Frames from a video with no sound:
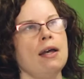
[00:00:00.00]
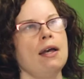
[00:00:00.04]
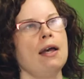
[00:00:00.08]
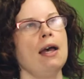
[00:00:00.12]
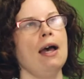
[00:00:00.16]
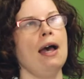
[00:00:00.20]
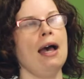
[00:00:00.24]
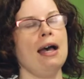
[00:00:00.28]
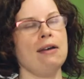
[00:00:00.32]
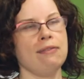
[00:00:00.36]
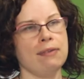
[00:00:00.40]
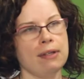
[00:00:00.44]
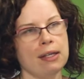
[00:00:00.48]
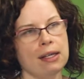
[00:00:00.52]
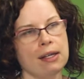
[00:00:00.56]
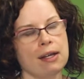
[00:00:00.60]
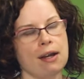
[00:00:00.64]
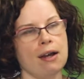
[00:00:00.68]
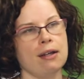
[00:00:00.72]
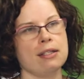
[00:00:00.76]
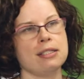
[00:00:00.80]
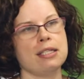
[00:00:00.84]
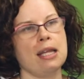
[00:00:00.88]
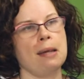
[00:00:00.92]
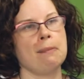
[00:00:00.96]
Having a
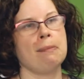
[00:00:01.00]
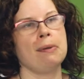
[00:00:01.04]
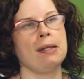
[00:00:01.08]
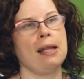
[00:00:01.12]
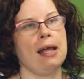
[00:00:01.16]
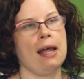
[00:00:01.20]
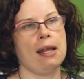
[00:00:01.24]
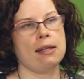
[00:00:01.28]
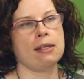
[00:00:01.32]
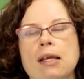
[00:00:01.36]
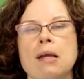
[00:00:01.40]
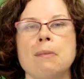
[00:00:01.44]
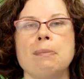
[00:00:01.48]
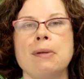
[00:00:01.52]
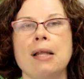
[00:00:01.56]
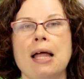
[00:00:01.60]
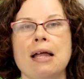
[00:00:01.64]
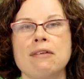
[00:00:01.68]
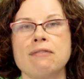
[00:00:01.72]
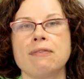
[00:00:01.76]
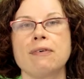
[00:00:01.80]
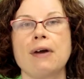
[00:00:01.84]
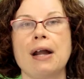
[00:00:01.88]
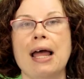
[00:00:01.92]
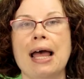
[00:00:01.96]
content plan, like a
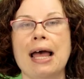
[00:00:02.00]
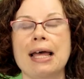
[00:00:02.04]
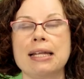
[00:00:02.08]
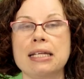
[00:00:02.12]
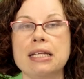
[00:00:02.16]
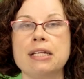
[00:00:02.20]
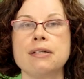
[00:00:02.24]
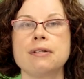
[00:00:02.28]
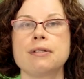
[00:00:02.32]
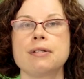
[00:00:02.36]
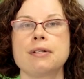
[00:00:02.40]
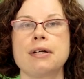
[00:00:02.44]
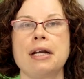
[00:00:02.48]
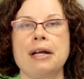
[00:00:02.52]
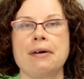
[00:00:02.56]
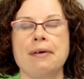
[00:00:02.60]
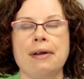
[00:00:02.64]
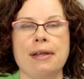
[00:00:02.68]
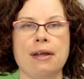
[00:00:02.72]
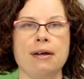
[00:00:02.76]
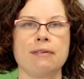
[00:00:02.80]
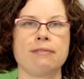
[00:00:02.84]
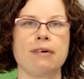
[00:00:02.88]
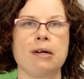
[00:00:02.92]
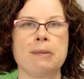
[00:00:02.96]
plan for any other
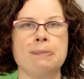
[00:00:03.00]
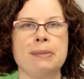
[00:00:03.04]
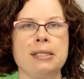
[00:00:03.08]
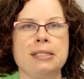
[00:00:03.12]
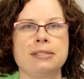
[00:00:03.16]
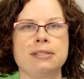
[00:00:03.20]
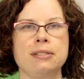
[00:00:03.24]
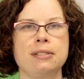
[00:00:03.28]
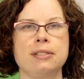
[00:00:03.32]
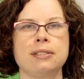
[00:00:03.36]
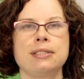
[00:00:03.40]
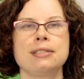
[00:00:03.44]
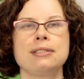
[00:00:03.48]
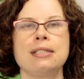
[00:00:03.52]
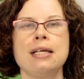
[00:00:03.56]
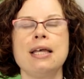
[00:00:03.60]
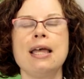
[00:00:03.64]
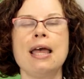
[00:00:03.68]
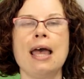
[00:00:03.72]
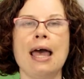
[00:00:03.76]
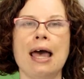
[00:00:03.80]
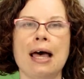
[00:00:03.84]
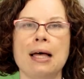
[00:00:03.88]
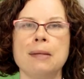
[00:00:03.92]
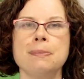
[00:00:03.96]
area of our business,
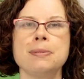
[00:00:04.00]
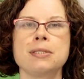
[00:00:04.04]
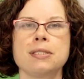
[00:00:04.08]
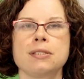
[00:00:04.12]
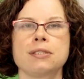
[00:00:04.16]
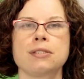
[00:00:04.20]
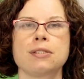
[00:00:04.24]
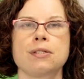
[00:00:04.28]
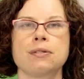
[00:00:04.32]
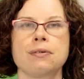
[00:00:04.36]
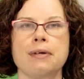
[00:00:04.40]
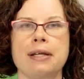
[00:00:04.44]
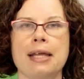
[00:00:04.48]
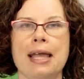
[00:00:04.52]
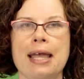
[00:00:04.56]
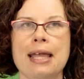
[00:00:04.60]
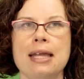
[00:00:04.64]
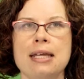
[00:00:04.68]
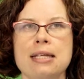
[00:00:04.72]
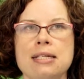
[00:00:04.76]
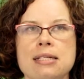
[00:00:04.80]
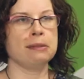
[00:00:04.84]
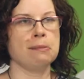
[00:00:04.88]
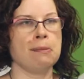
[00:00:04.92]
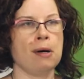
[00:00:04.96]
helps us
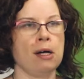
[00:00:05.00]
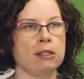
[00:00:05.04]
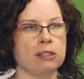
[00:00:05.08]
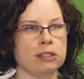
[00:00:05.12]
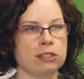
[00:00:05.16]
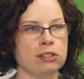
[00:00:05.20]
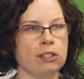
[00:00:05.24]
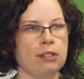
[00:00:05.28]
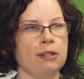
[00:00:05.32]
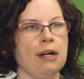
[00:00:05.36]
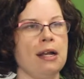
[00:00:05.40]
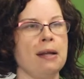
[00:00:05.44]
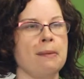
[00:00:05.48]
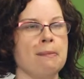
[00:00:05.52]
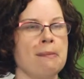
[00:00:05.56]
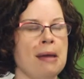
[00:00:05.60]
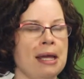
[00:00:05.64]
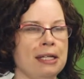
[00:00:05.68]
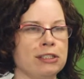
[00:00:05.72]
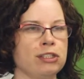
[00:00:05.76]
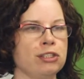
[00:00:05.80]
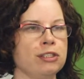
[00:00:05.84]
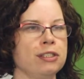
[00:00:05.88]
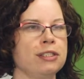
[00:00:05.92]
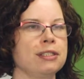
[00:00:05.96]
create, monitor and
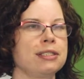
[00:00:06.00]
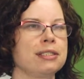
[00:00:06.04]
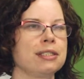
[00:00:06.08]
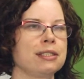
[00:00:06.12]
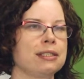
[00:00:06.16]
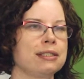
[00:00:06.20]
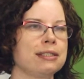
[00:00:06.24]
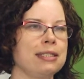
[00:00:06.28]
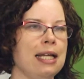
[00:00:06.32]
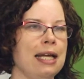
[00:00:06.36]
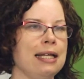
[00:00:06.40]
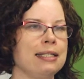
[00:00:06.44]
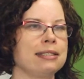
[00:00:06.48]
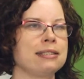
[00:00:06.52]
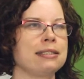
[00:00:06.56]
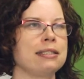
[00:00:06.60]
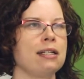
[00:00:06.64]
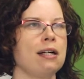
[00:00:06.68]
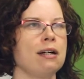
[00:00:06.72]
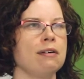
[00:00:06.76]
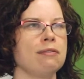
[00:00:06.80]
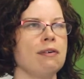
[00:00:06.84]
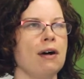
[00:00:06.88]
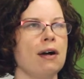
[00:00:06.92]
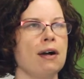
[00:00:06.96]
measure the success
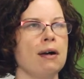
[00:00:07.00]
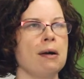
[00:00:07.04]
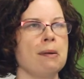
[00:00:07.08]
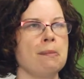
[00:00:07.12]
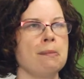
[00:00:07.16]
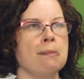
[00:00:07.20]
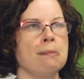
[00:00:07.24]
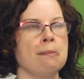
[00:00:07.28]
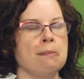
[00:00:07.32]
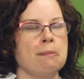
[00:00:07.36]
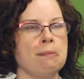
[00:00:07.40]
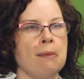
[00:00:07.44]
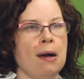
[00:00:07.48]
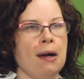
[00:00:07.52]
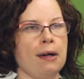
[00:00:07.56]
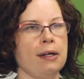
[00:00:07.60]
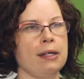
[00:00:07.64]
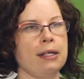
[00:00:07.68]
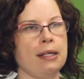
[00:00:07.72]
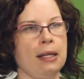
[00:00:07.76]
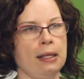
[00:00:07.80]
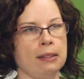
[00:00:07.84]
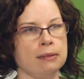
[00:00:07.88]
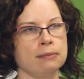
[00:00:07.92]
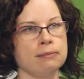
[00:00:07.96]
of our
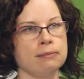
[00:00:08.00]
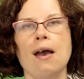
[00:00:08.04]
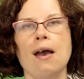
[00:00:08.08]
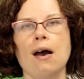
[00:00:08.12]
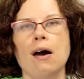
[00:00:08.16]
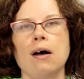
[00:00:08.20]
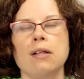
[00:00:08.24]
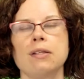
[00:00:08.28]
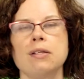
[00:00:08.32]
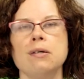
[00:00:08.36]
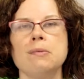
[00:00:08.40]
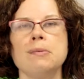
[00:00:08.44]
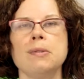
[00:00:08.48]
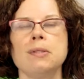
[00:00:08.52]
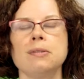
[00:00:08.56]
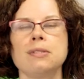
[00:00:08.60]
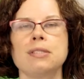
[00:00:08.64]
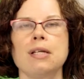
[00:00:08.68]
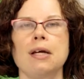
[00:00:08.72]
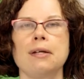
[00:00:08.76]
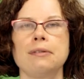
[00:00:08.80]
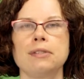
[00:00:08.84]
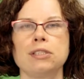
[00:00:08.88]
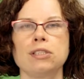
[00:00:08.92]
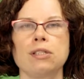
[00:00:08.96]
marketing. Although most
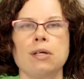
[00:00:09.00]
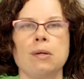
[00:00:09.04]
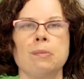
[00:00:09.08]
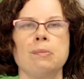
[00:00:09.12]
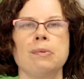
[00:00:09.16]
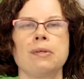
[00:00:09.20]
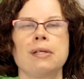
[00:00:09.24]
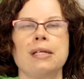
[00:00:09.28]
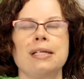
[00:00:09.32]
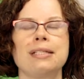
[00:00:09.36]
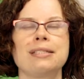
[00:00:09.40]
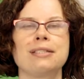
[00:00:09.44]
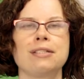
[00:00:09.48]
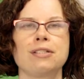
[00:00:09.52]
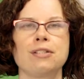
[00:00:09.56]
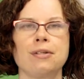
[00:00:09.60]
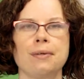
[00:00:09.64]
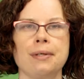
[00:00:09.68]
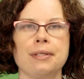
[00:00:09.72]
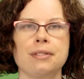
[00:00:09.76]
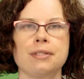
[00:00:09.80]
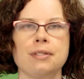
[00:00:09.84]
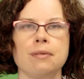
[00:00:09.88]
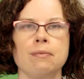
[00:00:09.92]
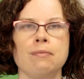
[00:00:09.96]
Irish companies are
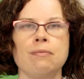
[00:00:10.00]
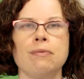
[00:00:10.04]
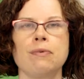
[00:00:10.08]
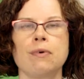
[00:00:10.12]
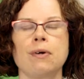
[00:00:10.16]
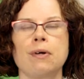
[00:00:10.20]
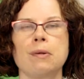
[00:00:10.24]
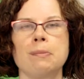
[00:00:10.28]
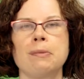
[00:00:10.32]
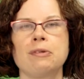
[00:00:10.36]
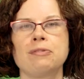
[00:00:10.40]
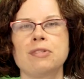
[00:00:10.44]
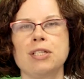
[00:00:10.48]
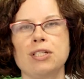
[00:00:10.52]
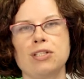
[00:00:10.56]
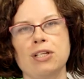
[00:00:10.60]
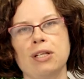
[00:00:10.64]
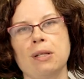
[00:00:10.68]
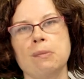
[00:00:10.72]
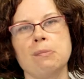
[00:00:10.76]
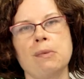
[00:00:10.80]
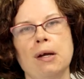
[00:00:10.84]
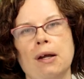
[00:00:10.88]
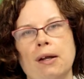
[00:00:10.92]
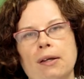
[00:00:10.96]
doing some form of
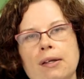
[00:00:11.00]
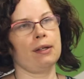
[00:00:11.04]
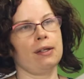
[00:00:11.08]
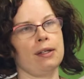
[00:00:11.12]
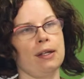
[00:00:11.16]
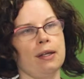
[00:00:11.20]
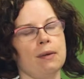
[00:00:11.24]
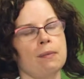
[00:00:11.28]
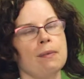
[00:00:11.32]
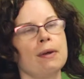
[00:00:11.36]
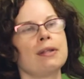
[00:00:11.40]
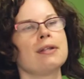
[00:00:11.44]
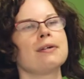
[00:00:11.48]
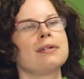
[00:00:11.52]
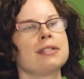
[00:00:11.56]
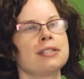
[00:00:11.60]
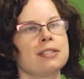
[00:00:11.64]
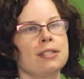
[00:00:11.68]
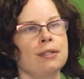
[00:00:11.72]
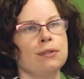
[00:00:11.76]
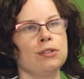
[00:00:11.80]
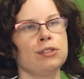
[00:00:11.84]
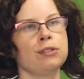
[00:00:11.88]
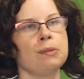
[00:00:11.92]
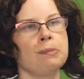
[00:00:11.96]
digital marketing, whether it's
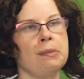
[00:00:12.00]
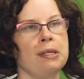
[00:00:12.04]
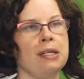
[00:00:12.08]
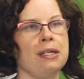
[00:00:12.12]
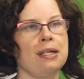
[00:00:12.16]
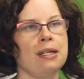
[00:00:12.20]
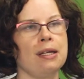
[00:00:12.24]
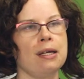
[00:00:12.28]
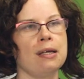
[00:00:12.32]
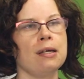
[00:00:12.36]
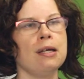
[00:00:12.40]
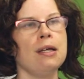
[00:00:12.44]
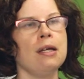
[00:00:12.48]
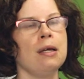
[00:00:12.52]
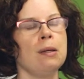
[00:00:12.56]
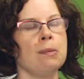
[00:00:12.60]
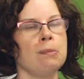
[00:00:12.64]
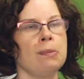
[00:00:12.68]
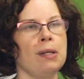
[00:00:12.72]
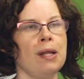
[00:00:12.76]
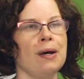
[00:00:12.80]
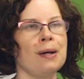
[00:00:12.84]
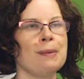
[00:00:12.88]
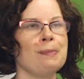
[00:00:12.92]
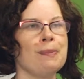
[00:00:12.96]
social media,
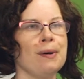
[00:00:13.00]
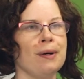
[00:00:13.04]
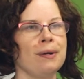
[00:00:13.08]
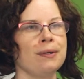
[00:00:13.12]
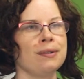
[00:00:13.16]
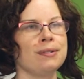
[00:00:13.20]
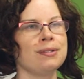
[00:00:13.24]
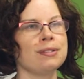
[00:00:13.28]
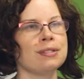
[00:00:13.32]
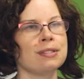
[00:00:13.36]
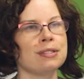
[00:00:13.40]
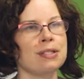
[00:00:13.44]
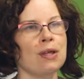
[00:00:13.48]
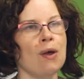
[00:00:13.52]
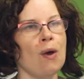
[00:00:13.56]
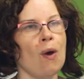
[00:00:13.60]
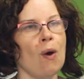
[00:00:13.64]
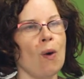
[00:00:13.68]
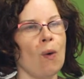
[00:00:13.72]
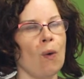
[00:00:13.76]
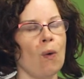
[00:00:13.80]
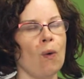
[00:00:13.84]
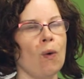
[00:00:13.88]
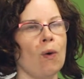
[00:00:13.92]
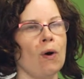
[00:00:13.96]
blog posts
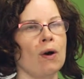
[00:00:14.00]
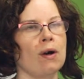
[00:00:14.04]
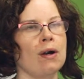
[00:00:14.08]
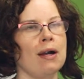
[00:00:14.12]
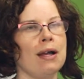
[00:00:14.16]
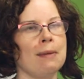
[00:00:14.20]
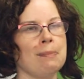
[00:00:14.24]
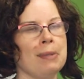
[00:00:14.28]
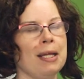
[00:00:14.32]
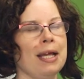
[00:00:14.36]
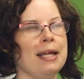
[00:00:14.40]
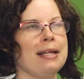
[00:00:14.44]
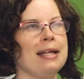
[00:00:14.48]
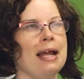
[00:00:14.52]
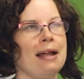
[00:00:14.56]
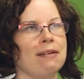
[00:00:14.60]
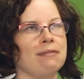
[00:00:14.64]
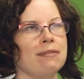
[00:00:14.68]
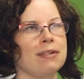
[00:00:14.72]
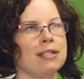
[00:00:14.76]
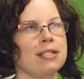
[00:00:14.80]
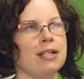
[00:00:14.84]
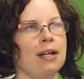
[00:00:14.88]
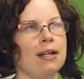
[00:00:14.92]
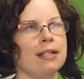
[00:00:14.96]
or paid
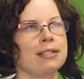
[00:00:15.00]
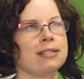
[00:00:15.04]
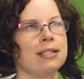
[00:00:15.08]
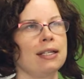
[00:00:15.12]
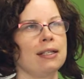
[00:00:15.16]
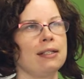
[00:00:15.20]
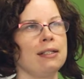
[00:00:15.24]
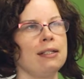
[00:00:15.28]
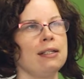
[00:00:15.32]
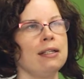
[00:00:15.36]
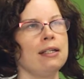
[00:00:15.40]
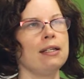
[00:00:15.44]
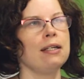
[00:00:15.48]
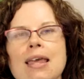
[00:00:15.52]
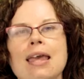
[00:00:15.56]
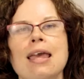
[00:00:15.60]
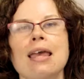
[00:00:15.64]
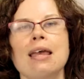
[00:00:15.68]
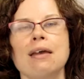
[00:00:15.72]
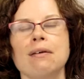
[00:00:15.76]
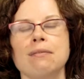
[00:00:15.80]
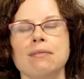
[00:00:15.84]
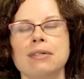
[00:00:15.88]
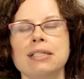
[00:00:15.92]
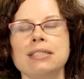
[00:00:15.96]
advertising,
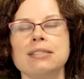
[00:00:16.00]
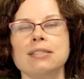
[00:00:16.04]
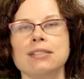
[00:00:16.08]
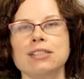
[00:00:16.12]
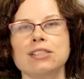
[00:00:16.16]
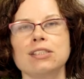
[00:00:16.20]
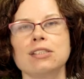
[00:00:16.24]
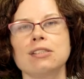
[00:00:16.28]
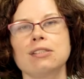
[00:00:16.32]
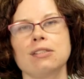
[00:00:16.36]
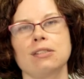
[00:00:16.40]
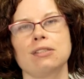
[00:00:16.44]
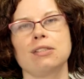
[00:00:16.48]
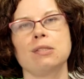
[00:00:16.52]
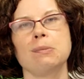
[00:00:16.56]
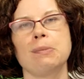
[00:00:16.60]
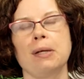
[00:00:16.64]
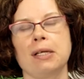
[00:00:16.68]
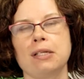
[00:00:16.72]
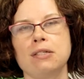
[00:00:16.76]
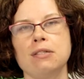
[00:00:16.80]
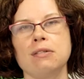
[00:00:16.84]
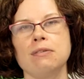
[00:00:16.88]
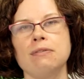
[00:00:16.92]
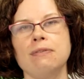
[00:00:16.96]
research conducted
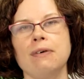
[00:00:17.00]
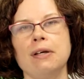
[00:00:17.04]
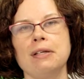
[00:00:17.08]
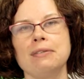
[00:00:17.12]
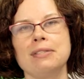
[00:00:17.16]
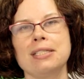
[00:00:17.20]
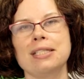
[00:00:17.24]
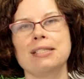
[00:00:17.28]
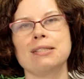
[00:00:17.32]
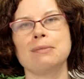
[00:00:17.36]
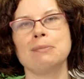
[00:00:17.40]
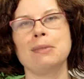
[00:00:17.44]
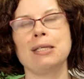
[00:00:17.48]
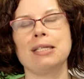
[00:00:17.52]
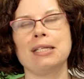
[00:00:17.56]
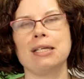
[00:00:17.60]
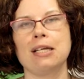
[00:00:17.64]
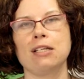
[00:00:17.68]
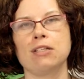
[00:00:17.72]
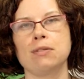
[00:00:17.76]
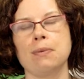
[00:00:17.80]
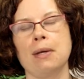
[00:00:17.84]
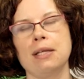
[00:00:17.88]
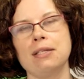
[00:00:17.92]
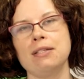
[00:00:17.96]
by 256 Media
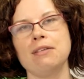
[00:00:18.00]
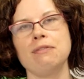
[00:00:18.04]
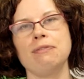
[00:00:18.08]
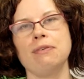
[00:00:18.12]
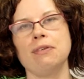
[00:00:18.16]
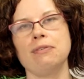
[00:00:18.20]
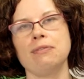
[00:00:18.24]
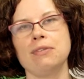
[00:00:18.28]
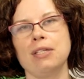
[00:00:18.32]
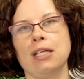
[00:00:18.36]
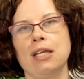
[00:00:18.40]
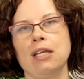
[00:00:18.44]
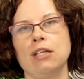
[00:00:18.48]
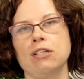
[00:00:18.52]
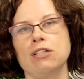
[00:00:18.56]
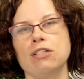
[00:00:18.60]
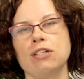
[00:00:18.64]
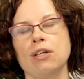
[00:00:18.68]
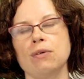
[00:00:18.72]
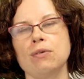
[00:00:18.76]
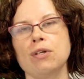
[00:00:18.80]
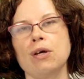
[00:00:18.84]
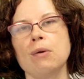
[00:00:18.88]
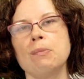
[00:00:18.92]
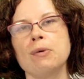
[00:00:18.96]
in 2015
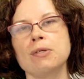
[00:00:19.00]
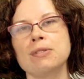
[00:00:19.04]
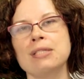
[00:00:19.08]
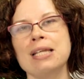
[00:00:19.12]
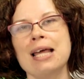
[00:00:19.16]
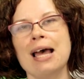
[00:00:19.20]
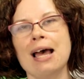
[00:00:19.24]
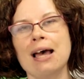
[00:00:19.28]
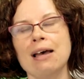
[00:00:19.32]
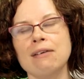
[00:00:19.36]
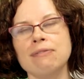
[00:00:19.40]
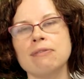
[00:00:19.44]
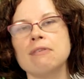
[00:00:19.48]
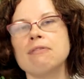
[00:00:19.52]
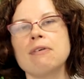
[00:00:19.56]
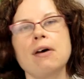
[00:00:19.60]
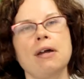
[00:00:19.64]
showed almost half of